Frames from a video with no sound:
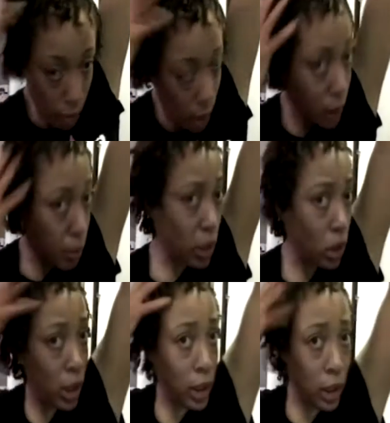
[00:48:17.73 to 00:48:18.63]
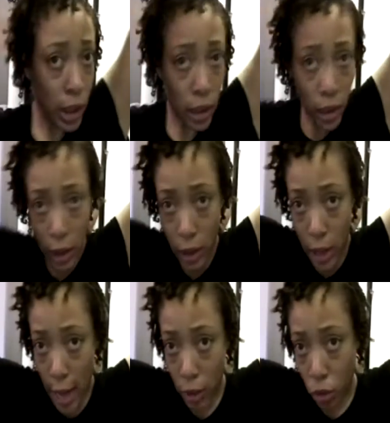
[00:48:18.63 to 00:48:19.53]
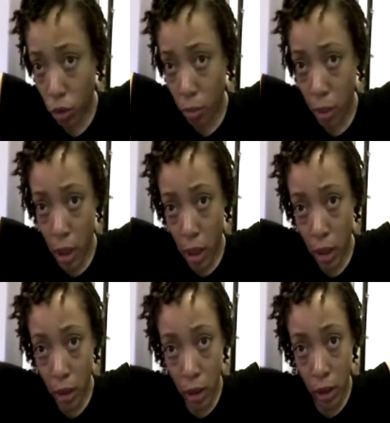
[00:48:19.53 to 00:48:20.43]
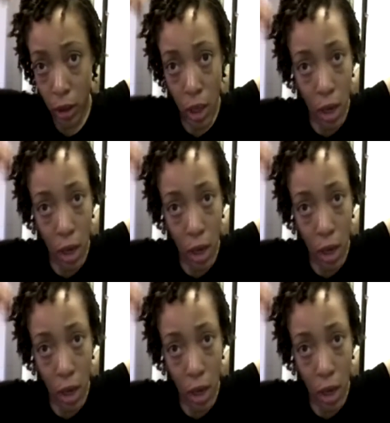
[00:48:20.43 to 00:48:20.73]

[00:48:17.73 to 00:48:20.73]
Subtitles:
Especially since it is natural, because